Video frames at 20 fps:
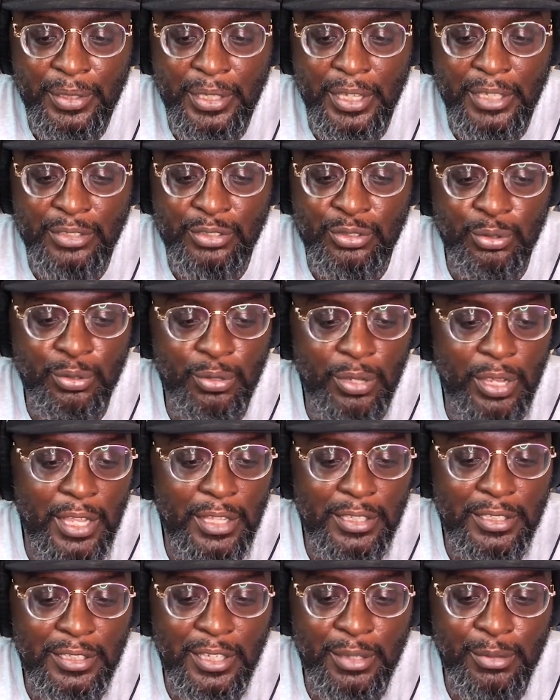that Drew
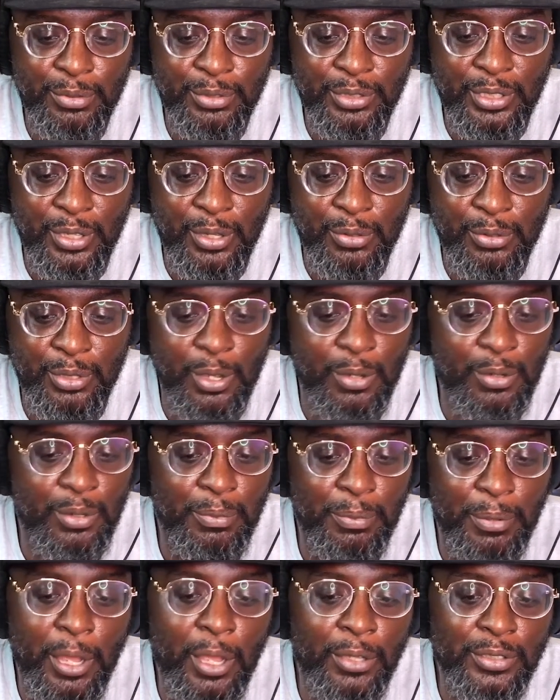Holiday was gonna go
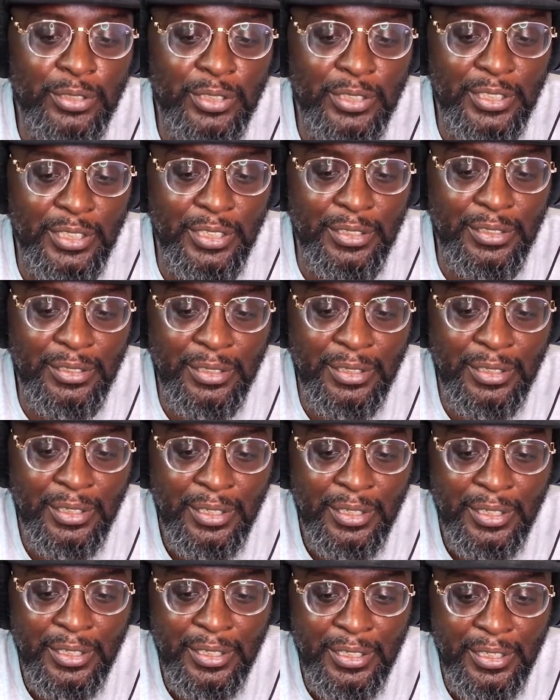to Boston
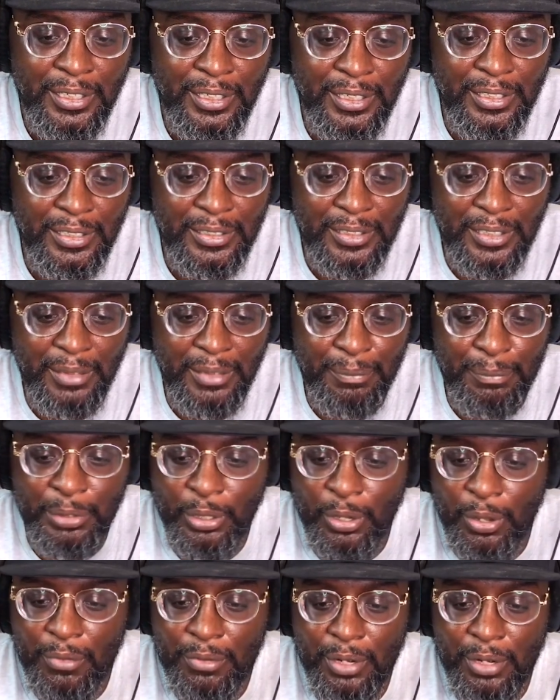and
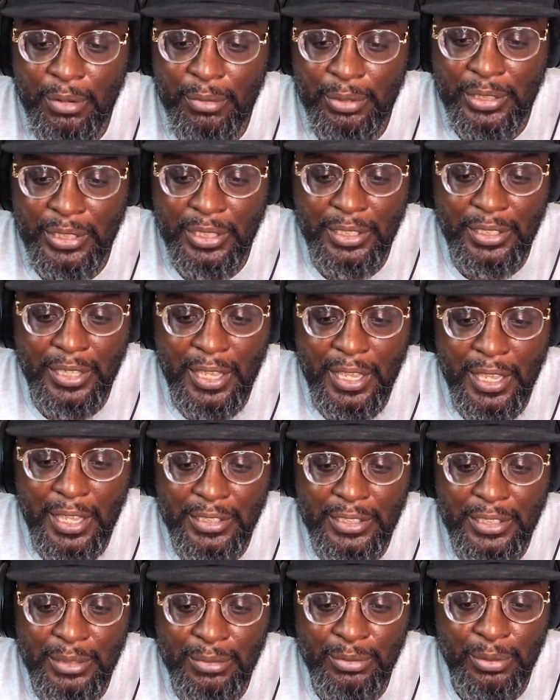be over there with their
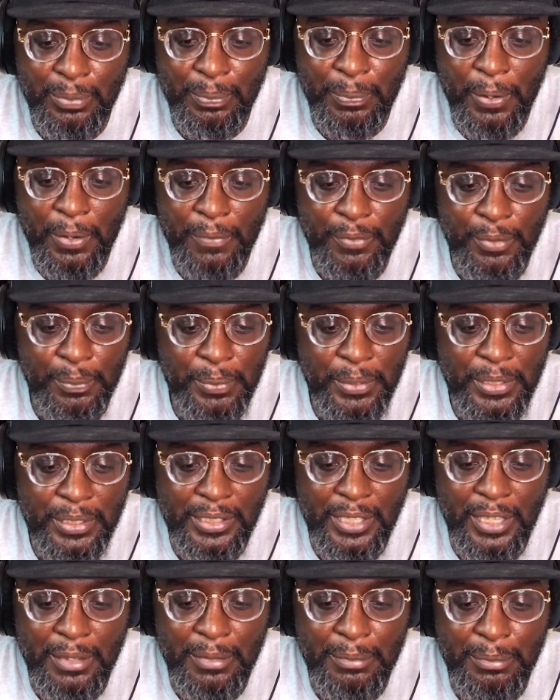guys. He was the perfect
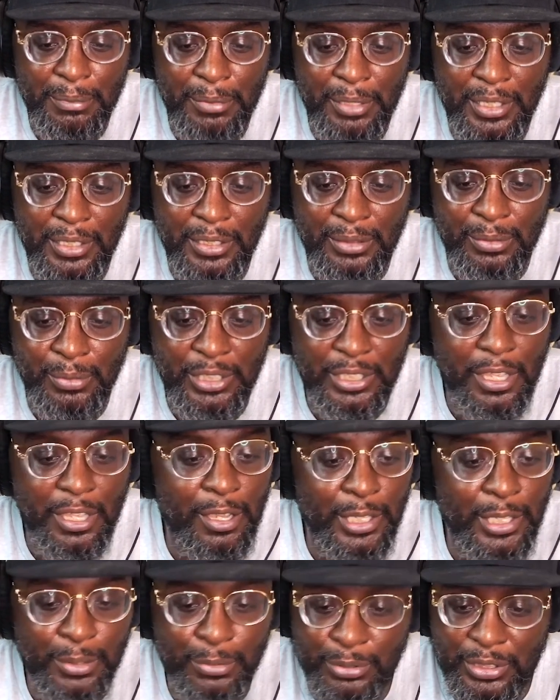piece that missed. We
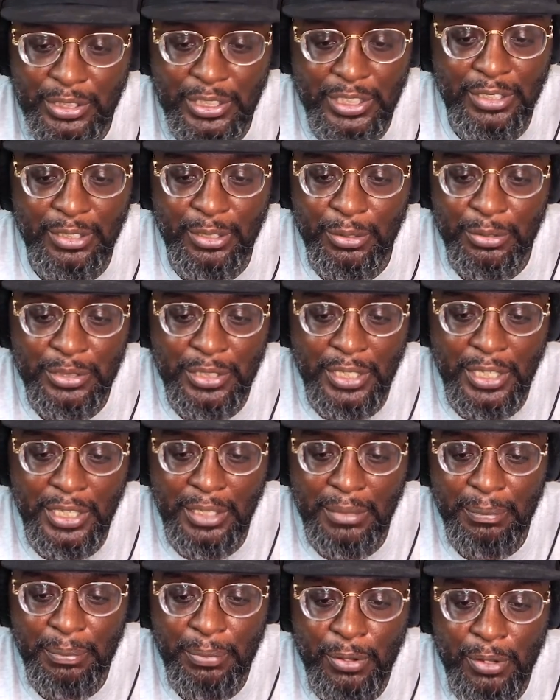thought he was still gonna stay
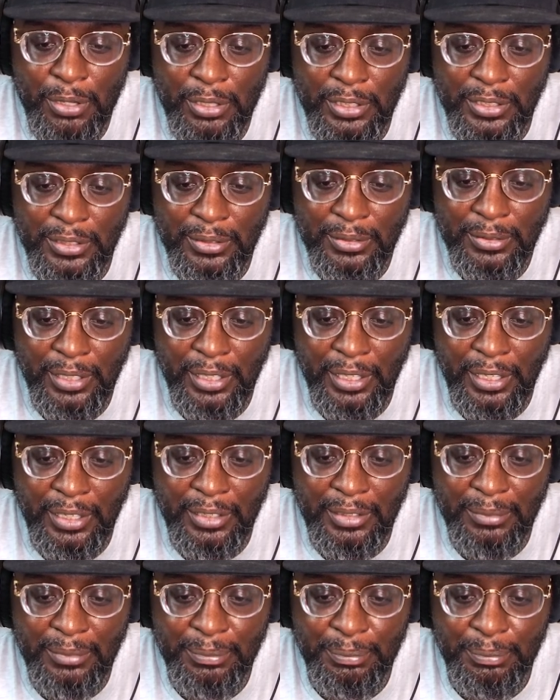in Portland,
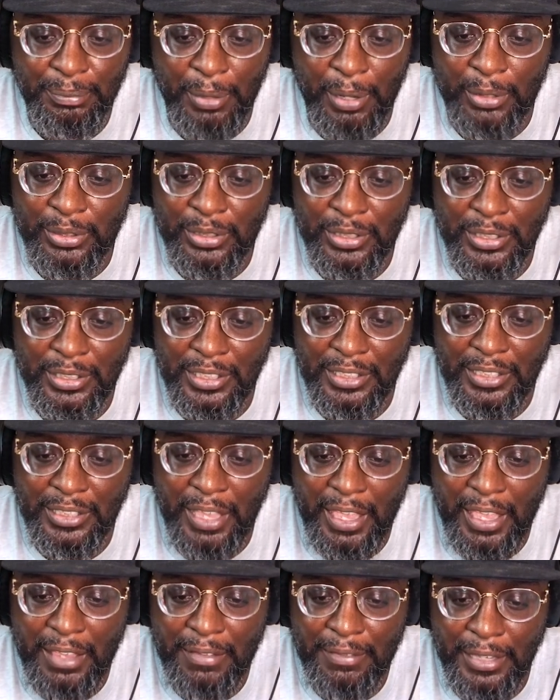and Boston didn't
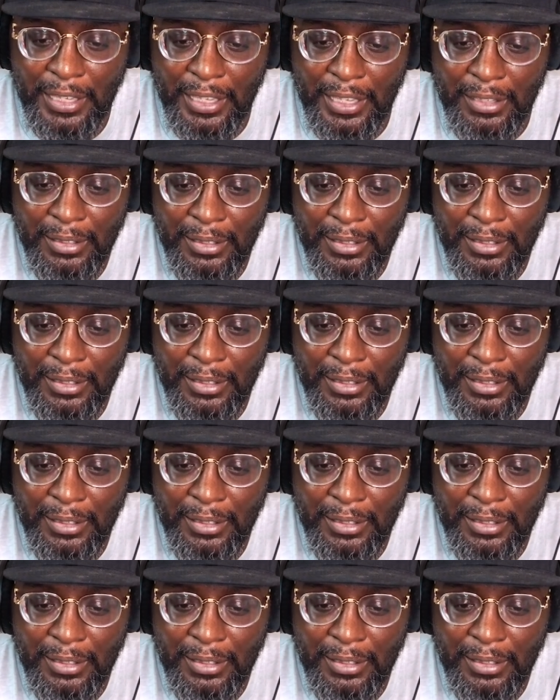have that.